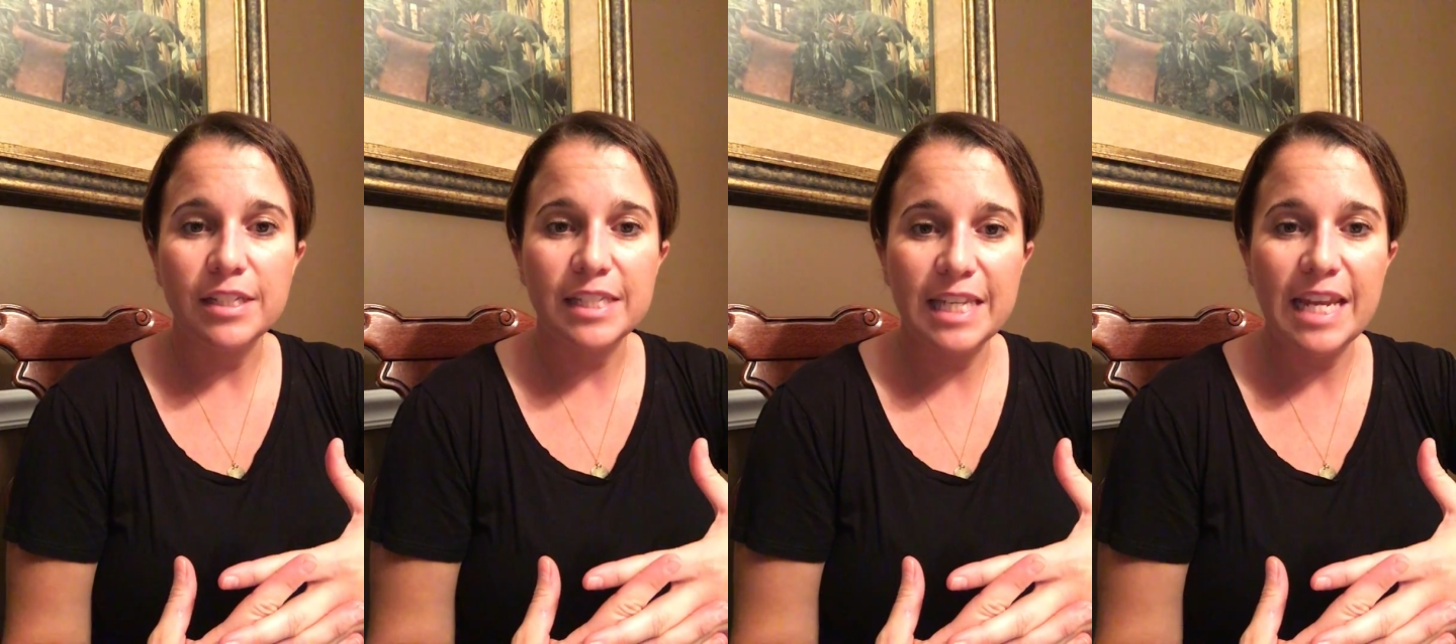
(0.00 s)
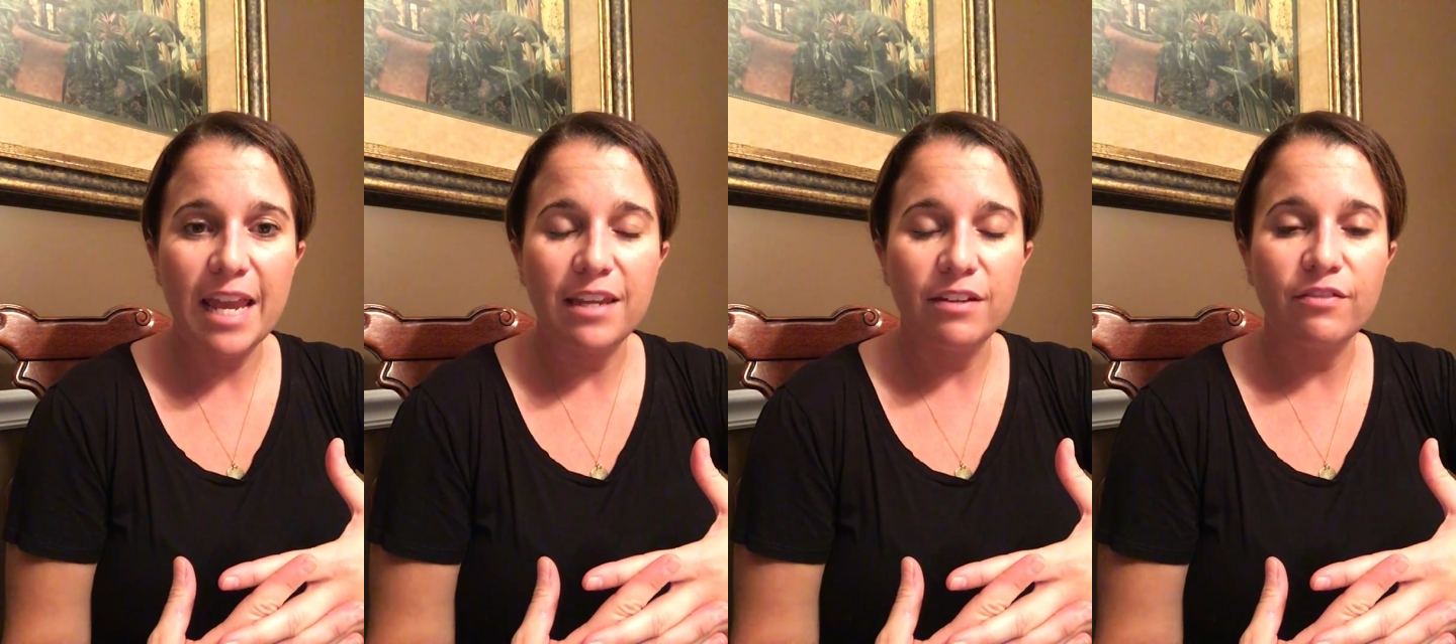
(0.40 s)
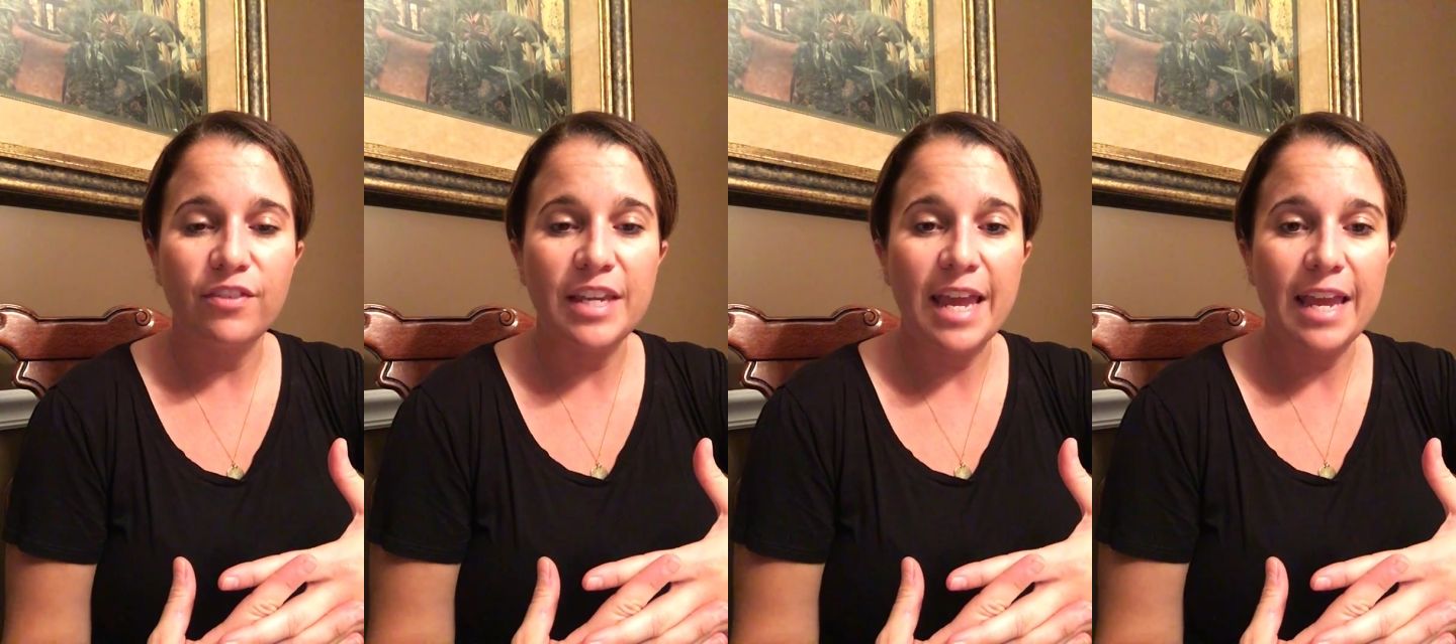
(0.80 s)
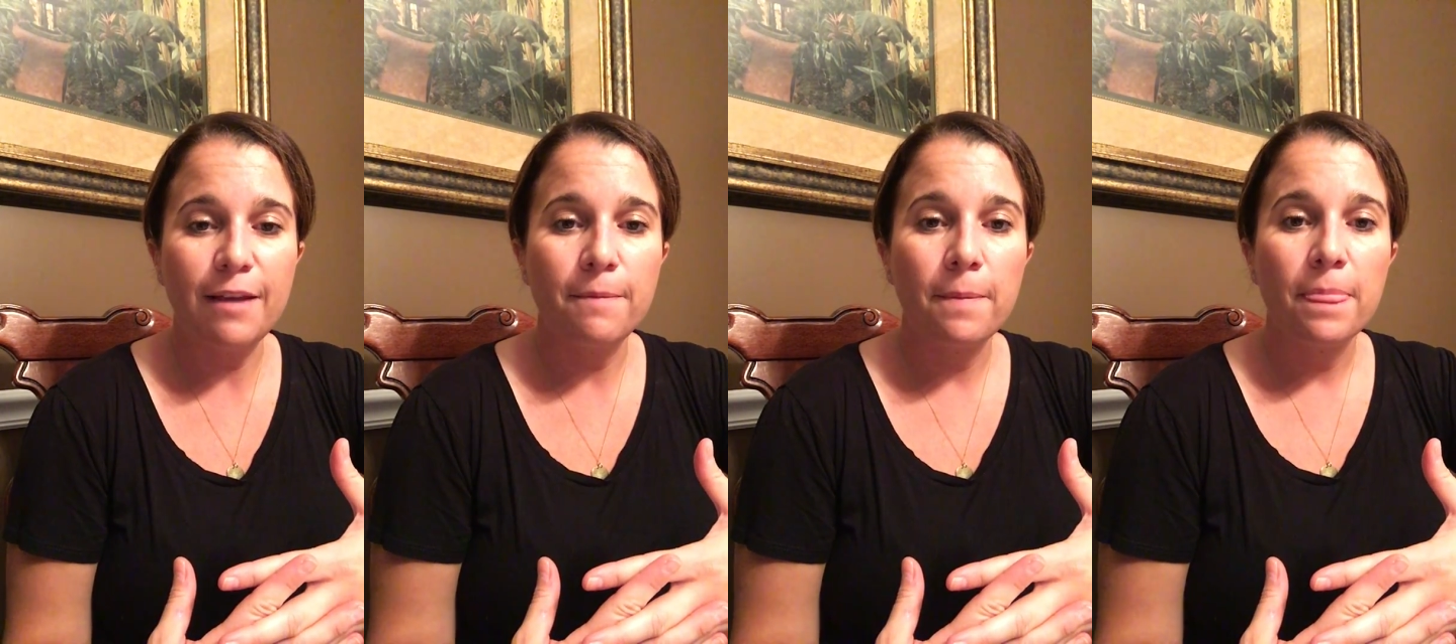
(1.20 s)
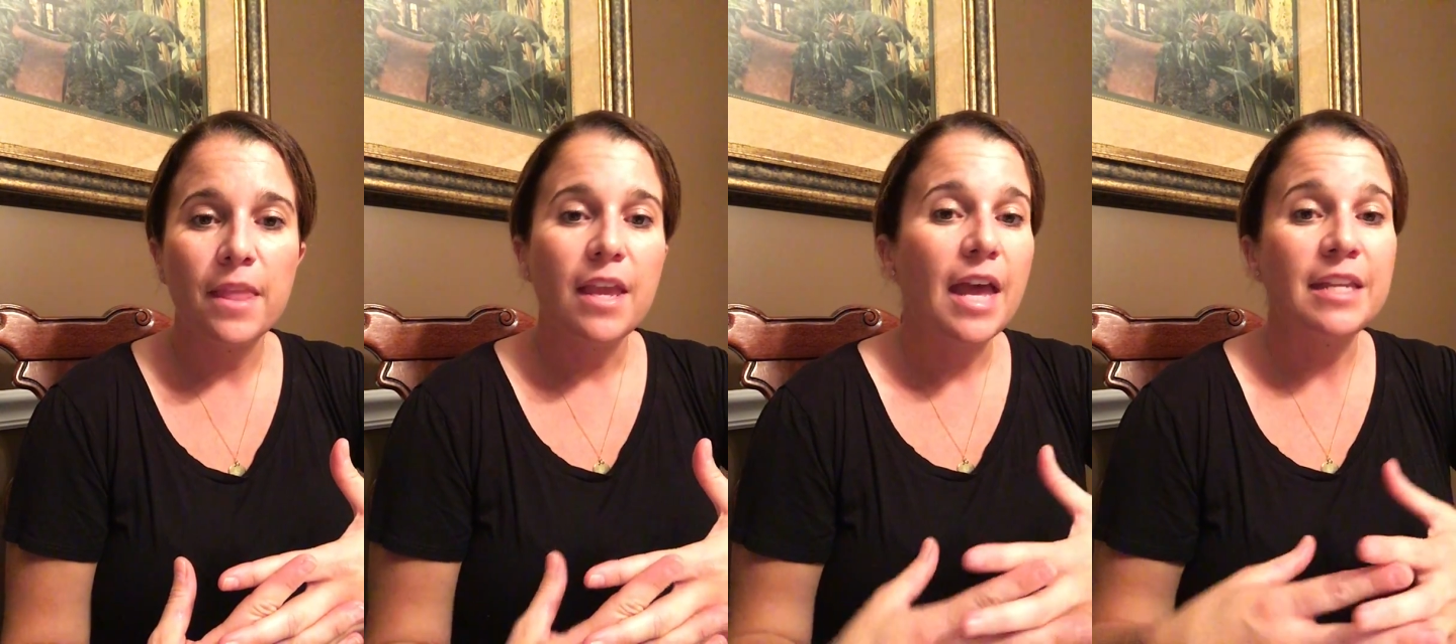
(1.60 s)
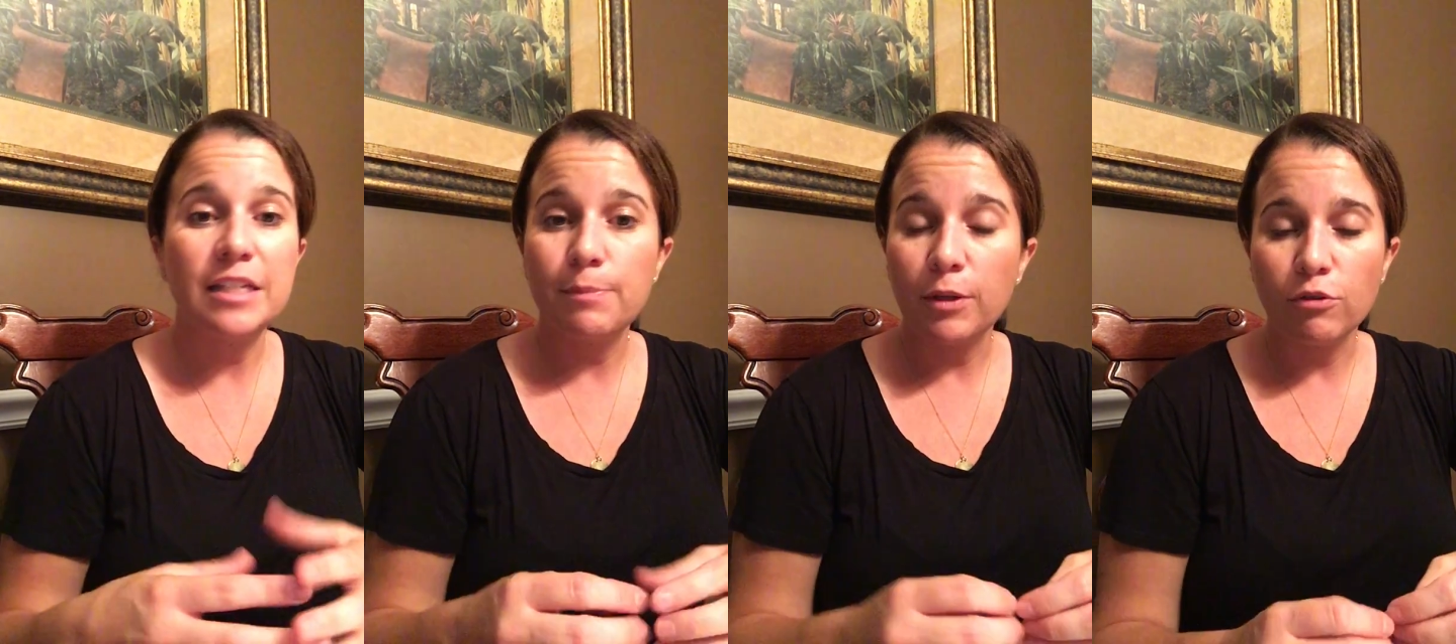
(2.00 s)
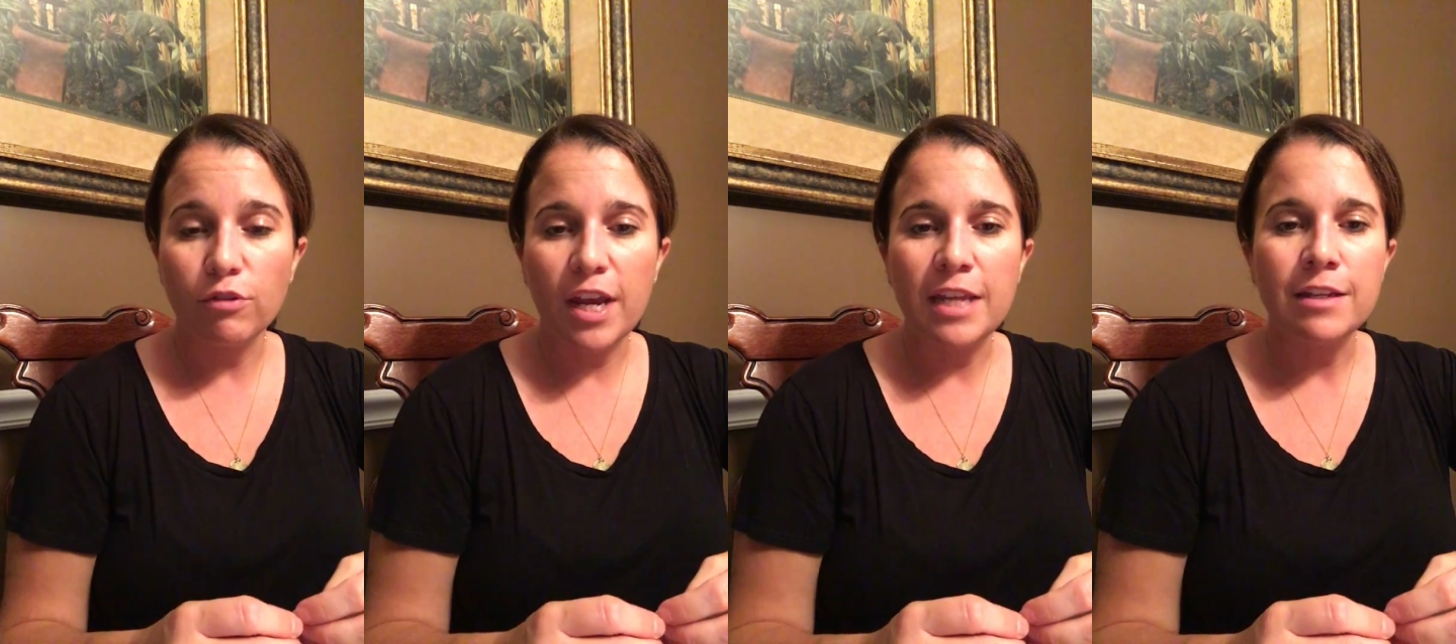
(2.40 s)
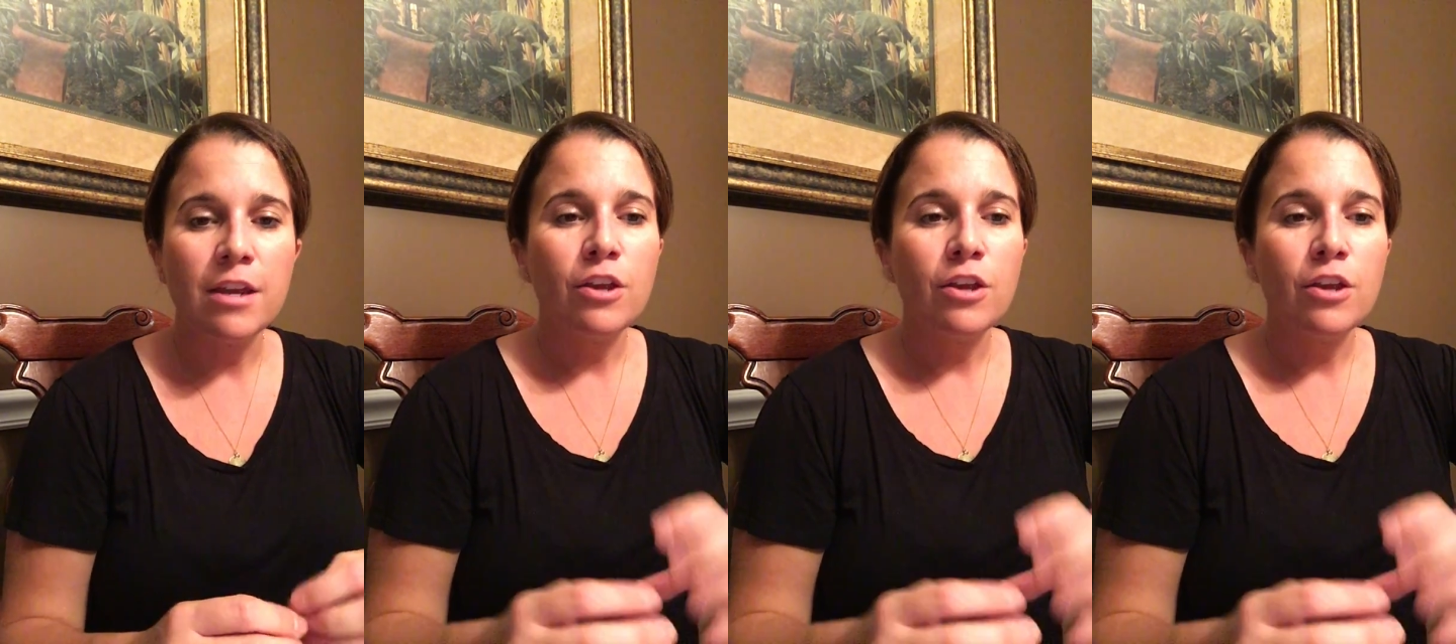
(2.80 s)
It's Canva, and it's been great.